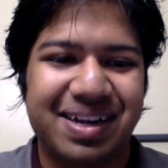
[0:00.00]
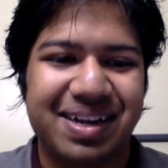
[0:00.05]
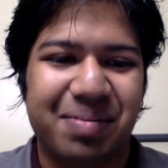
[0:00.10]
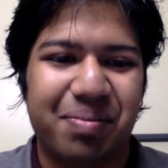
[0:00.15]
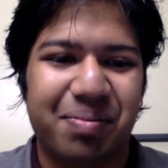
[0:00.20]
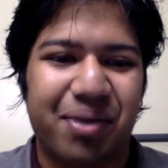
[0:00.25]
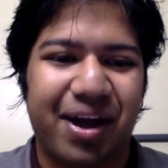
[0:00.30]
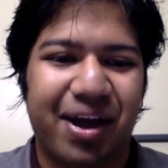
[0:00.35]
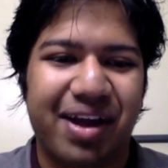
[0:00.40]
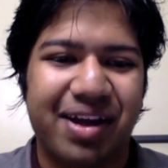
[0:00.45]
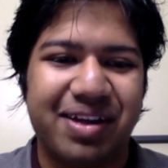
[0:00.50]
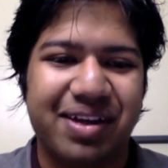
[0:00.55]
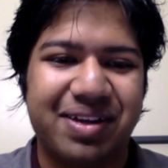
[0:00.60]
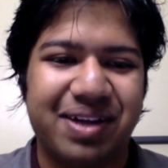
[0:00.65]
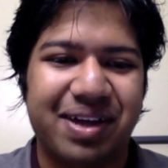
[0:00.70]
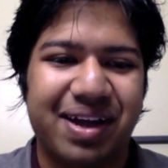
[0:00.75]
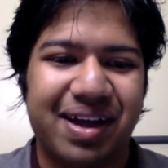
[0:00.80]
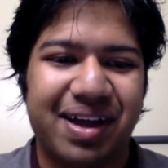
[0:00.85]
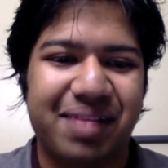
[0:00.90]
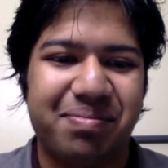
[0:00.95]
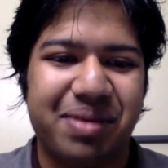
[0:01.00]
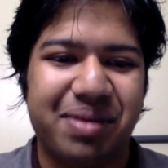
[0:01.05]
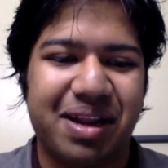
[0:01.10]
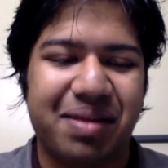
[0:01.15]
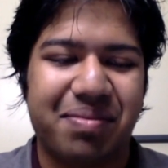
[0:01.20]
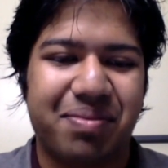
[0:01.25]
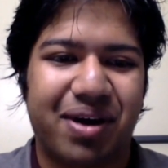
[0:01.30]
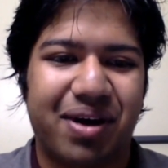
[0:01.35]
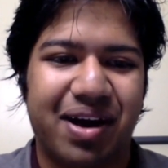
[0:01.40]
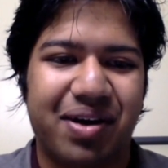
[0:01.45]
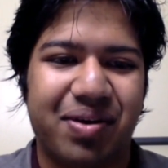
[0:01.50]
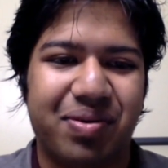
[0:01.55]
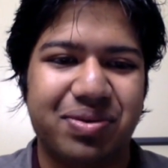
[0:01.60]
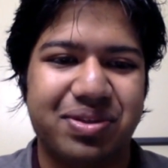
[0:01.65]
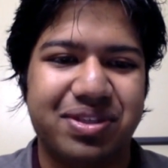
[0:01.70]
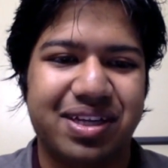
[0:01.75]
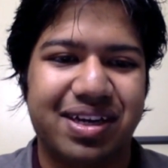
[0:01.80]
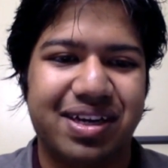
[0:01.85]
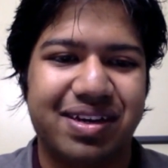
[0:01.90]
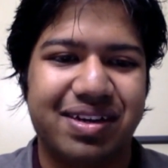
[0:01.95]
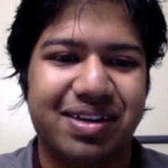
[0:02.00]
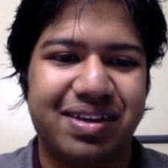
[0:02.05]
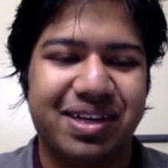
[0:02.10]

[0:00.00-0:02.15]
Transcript: Brian and meeting Brian, whose uh,